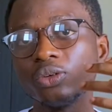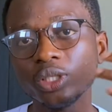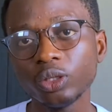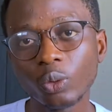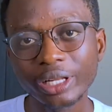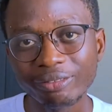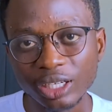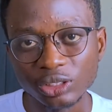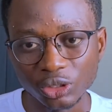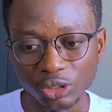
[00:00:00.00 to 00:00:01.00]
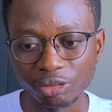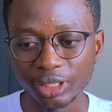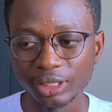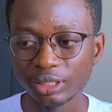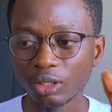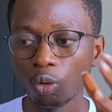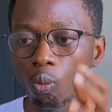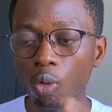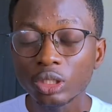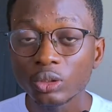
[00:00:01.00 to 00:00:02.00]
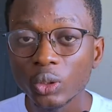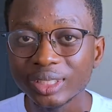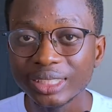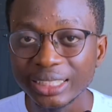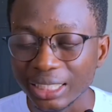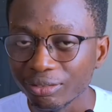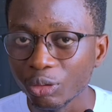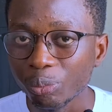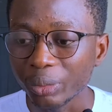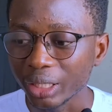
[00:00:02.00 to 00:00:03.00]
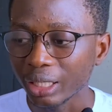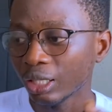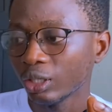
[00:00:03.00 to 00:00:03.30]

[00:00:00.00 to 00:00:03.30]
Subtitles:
okay, what have I just read? What does this even mean?